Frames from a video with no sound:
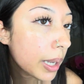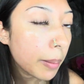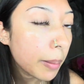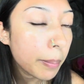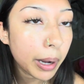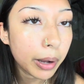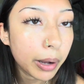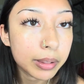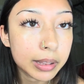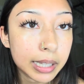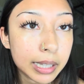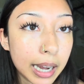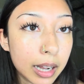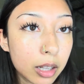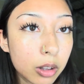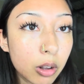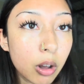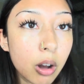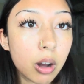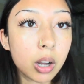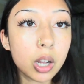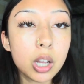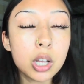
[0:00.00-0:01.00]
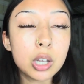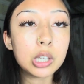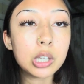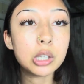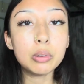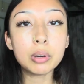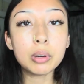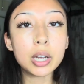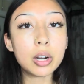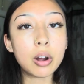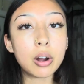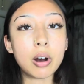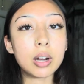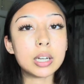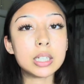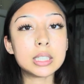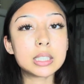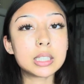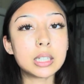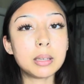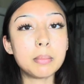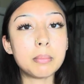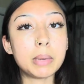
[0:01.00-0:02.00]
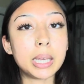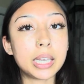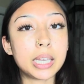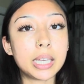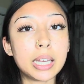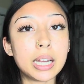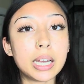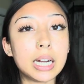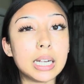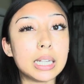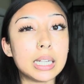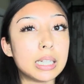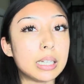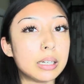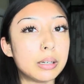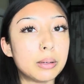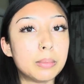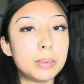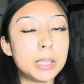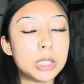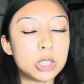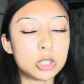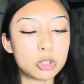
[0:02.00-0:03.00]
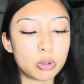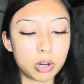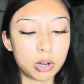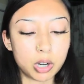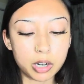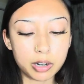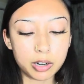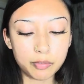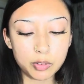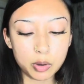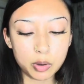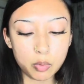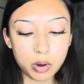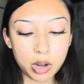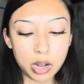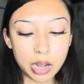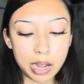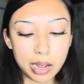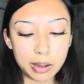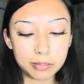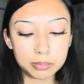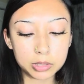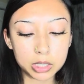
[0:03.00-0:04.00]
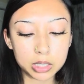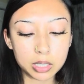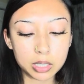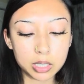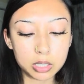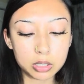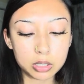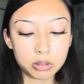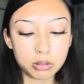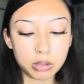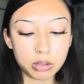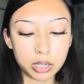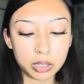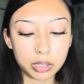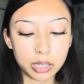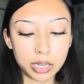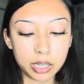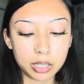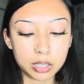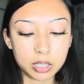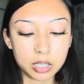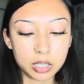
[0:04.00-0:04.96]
about that long. You can honestly make it a little bit shorter if you want. I'm just gonna do that length